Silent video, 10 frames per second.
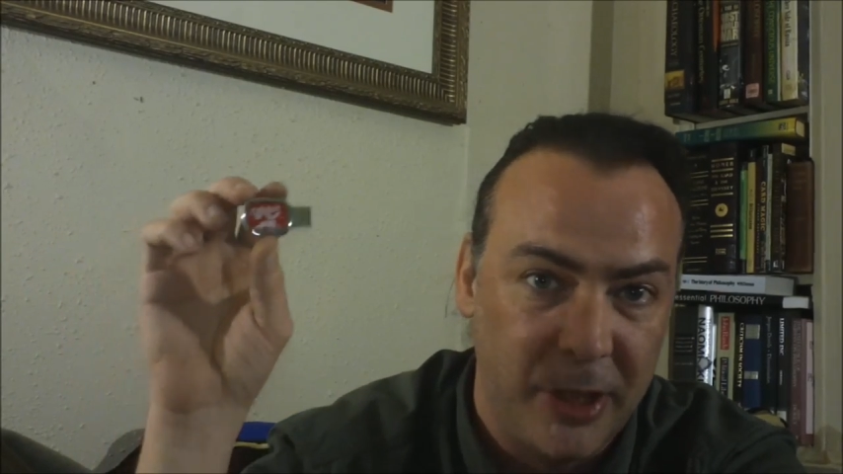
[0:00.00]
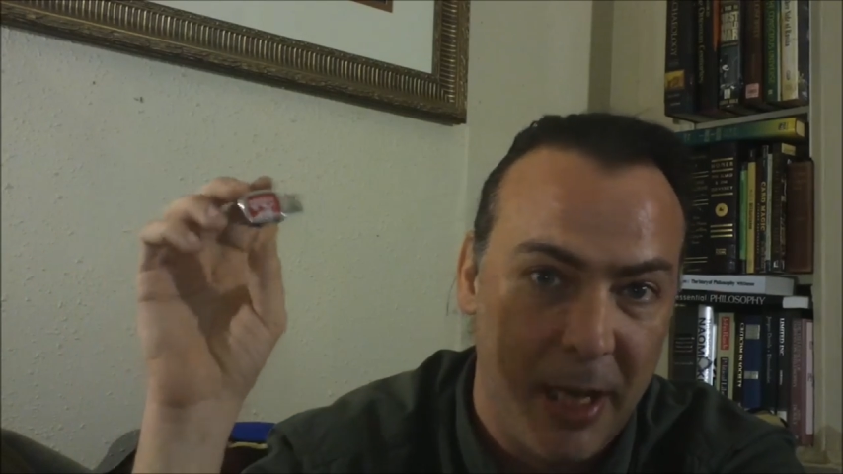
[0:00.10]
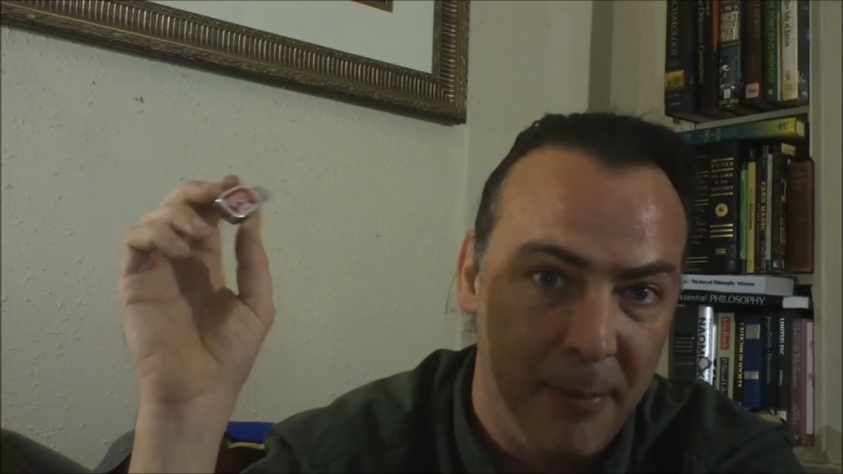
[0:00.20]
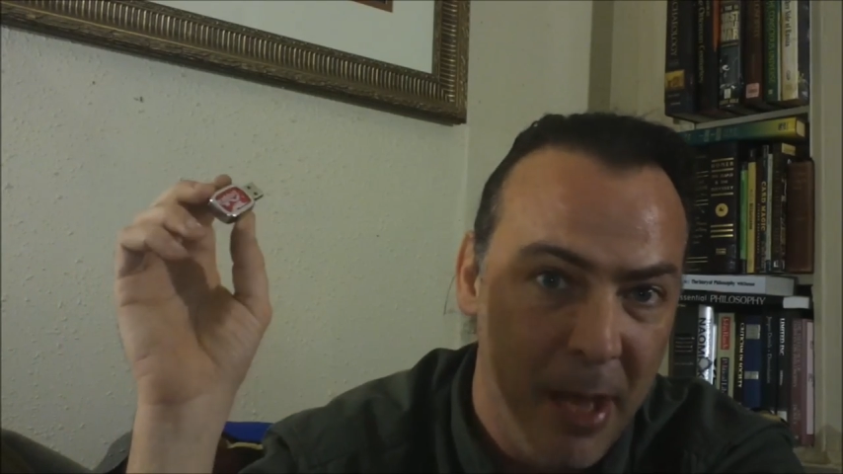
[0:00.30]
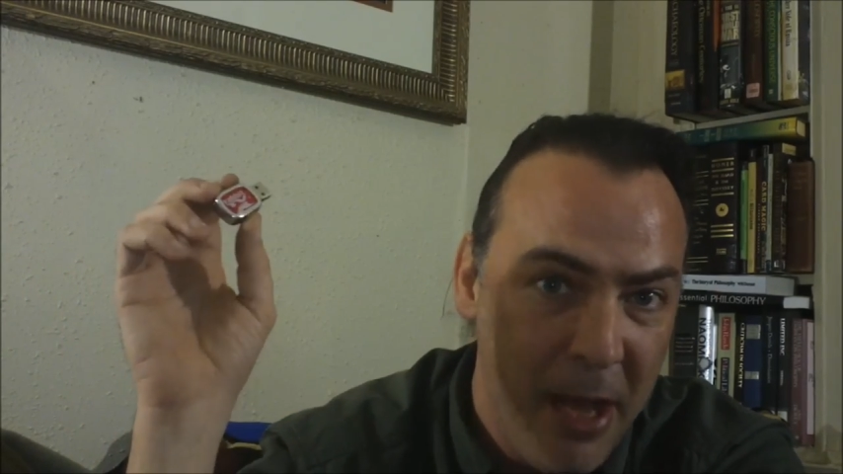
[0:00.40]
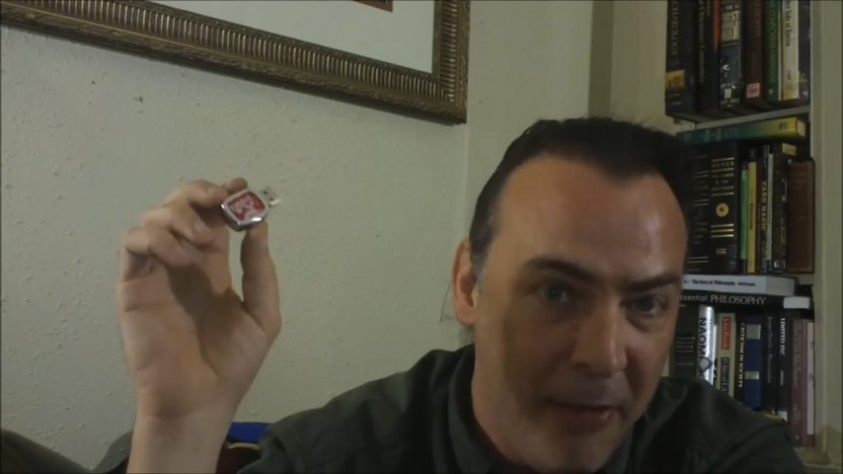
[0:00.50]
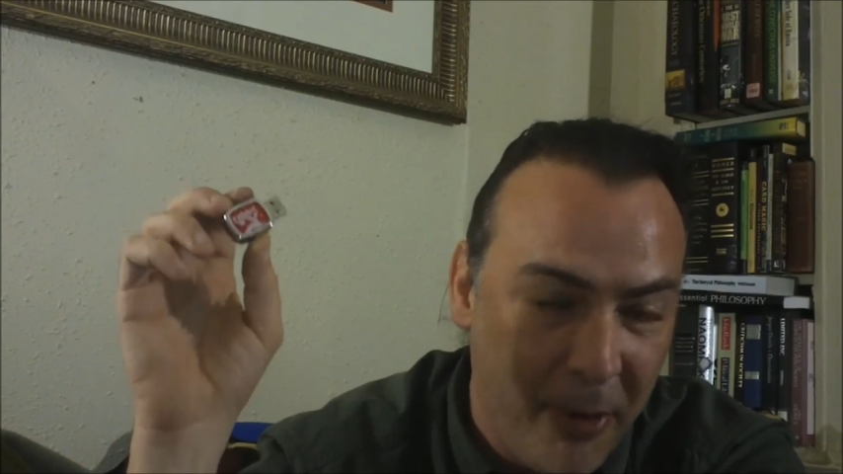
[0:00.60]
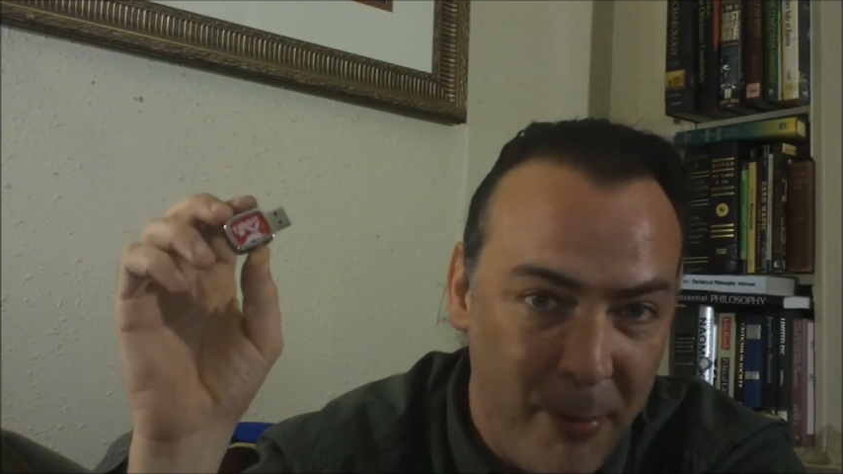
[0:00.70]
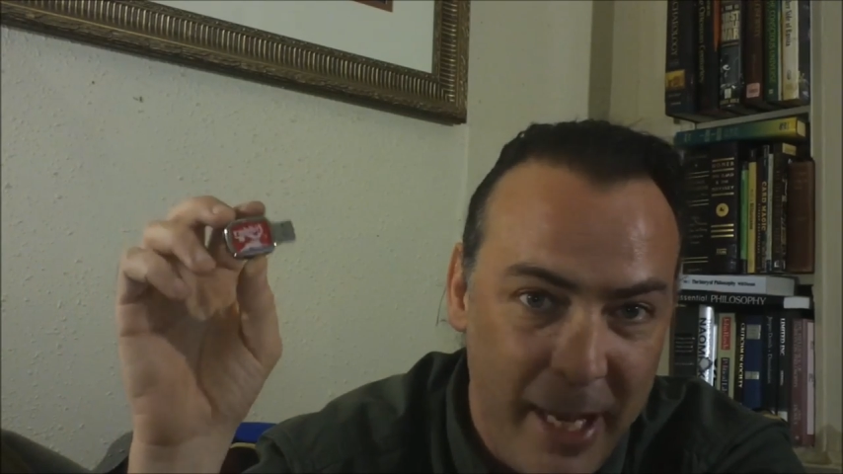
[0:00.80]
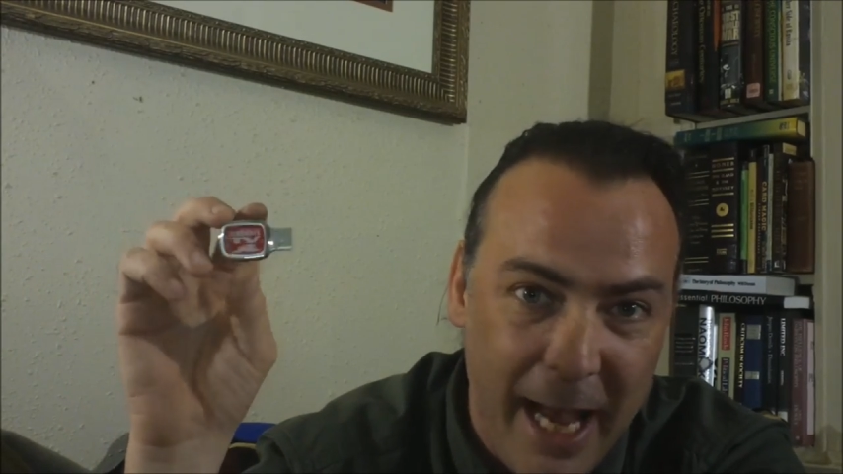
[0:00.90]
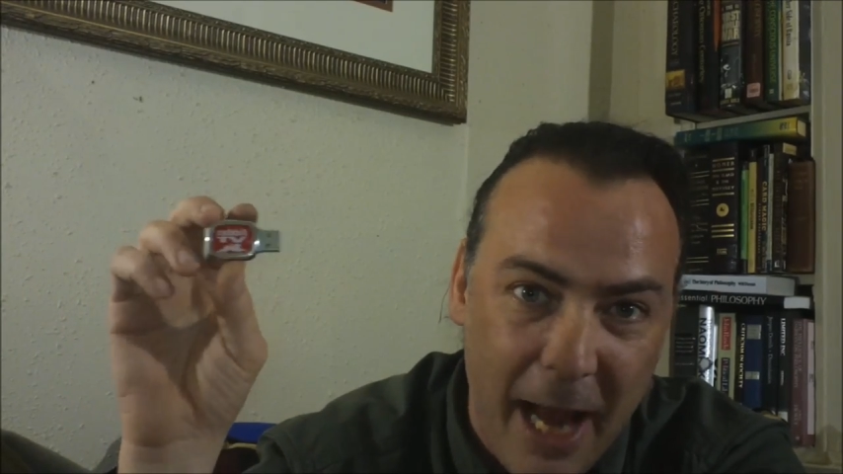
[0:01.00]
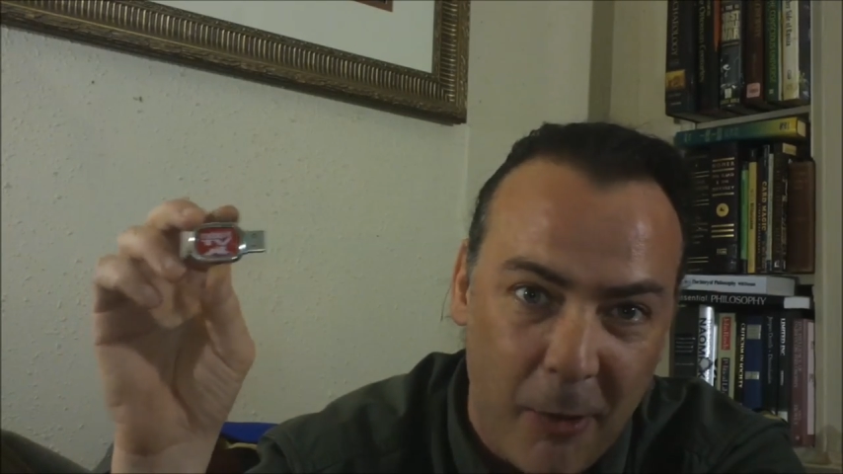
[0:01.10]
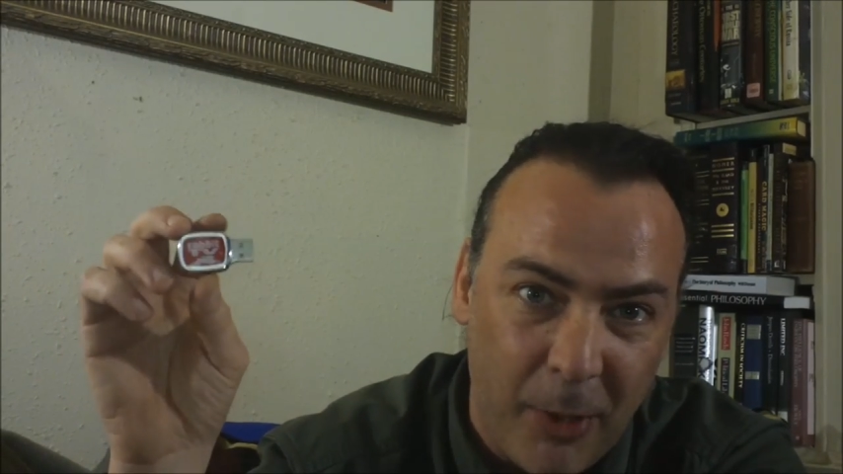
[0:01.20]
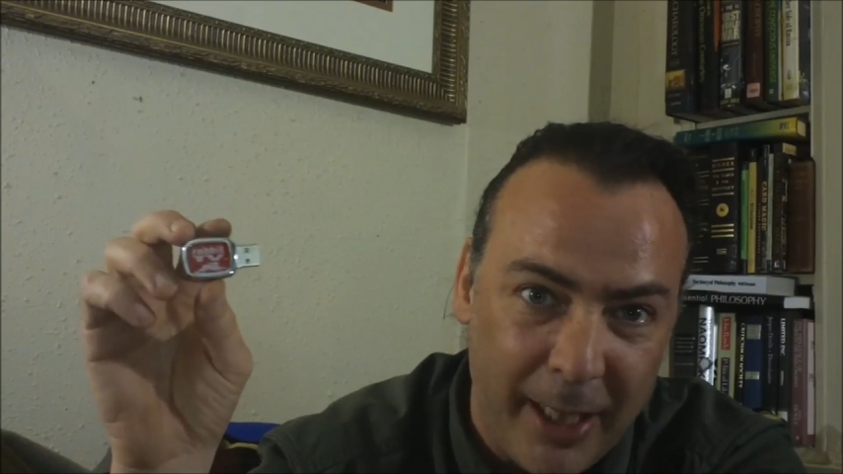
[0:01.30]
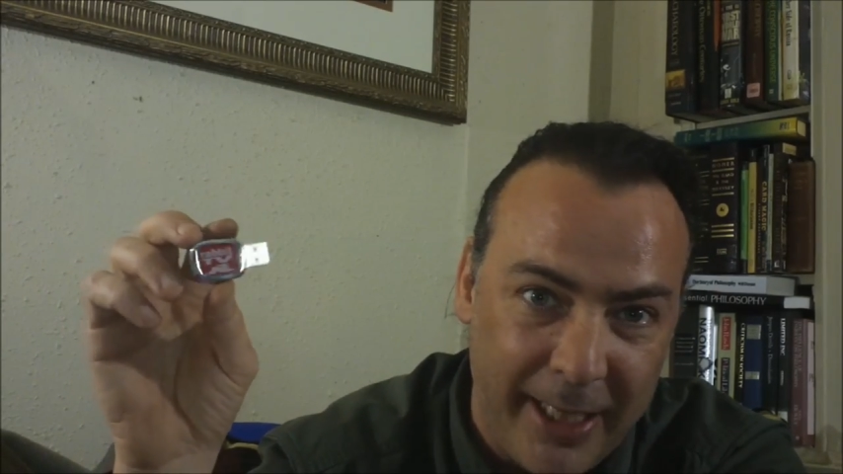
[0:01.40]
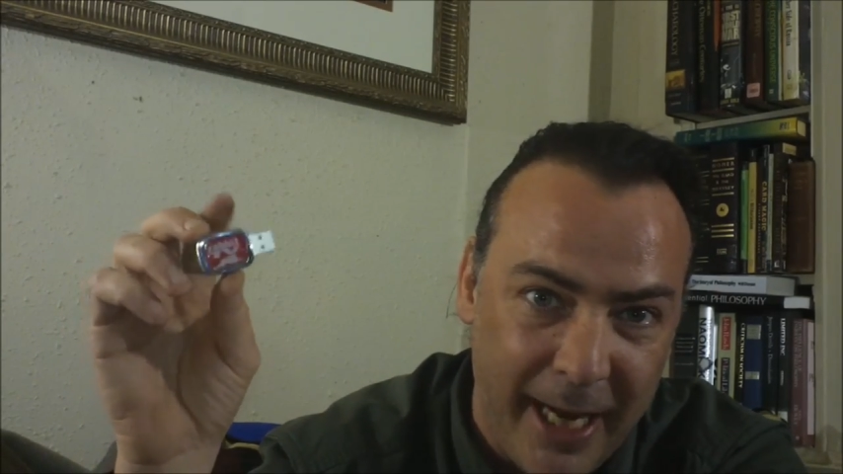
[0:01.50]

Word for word: something. For me, I don't really